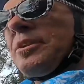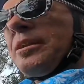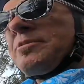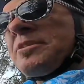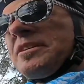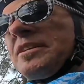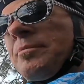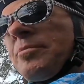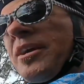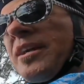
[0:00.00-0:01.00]
while I'm sitting
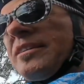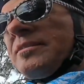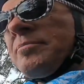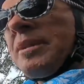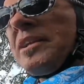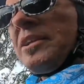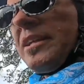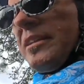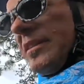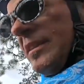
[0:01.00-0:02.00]
upright
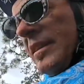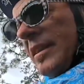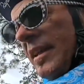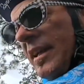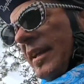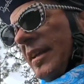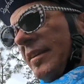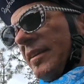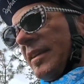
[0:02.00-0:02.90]
pedaling and